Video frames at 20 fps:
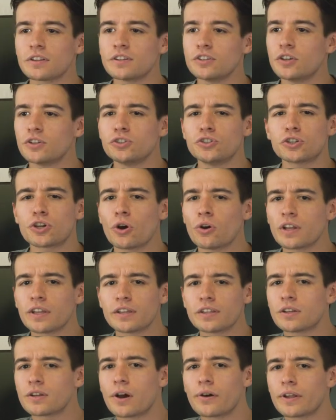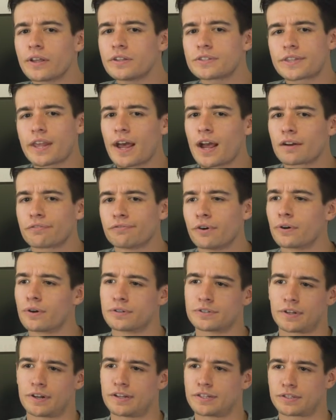Yeah. You, you, go to you go to his tagged
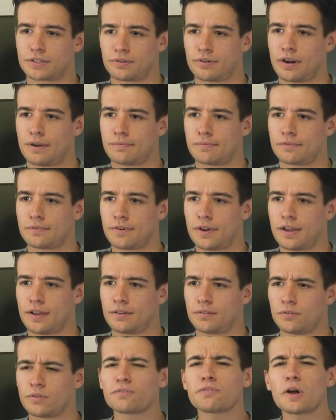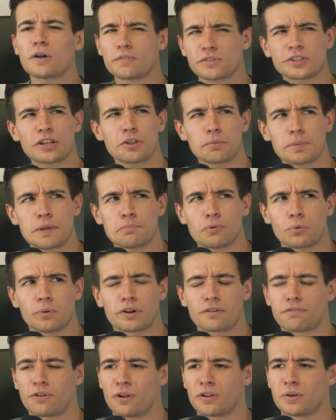photos on Instagram, right? Well, tell people
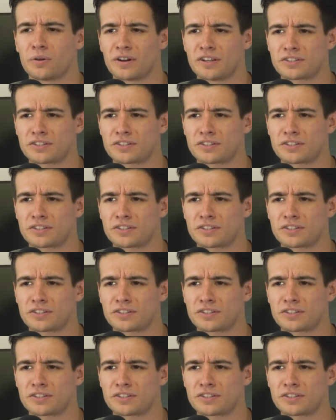where to follow you on